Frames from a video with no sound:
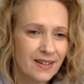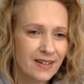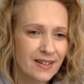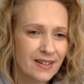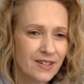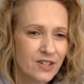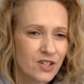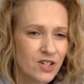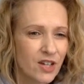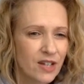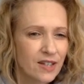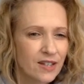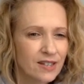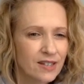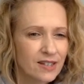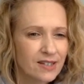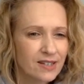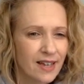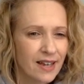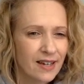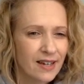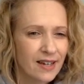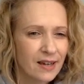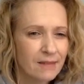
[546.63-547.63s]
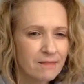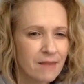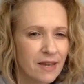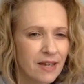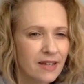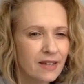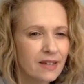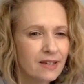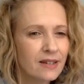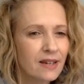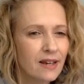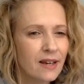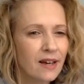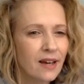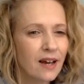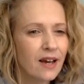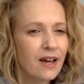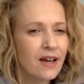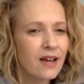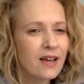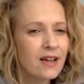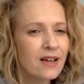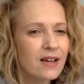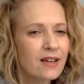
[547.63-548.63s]
And Shelley's saying, I'm making, a,
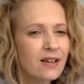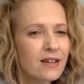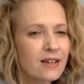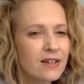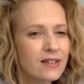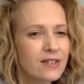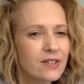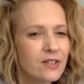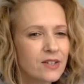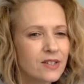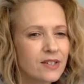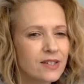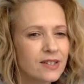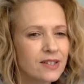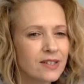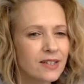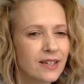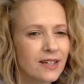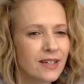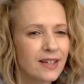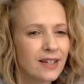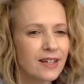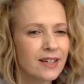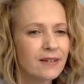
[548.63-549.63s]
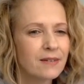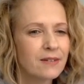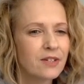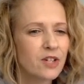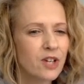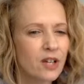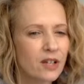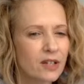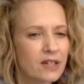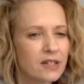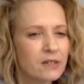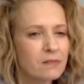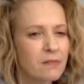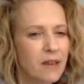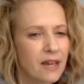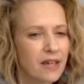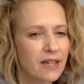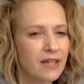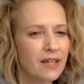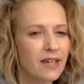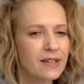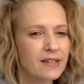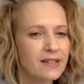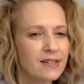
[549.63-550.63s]
ah, interesting. Shelley's
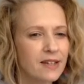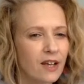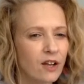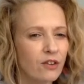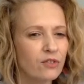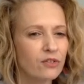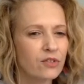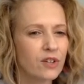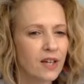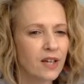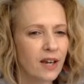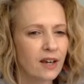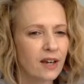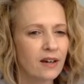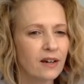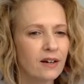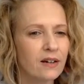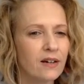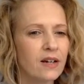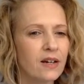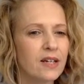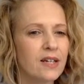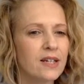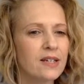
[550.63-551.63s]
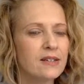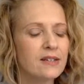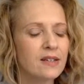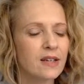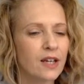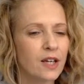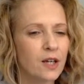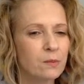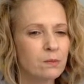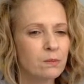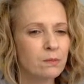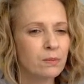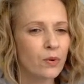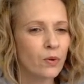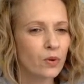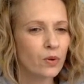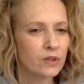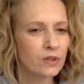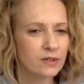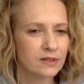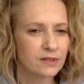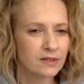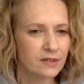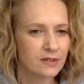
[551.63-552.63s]
making a self-care is
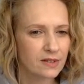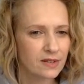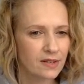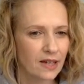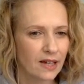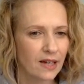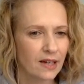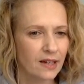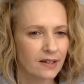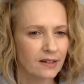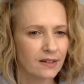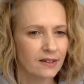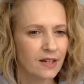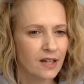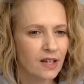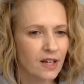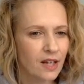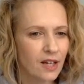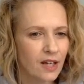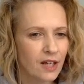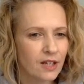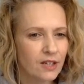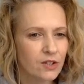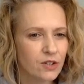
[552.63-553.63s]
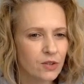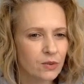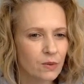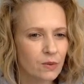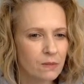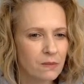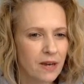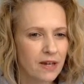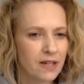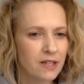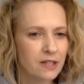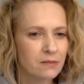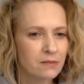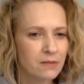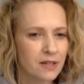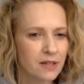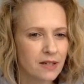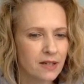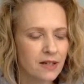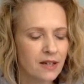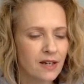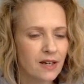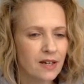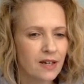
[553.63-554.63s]
important sign to remind
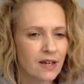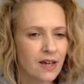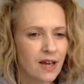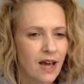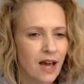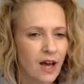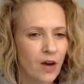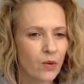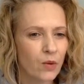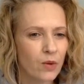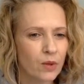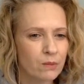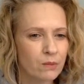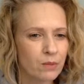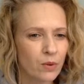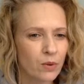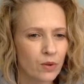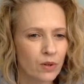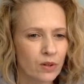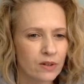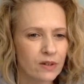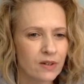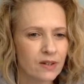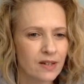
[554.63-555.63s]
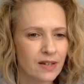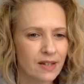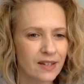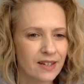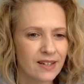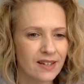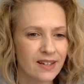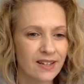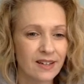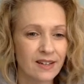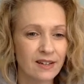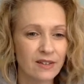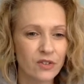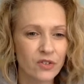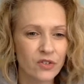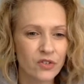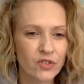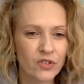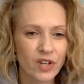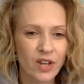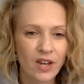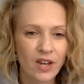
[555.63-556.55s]
me how important it is.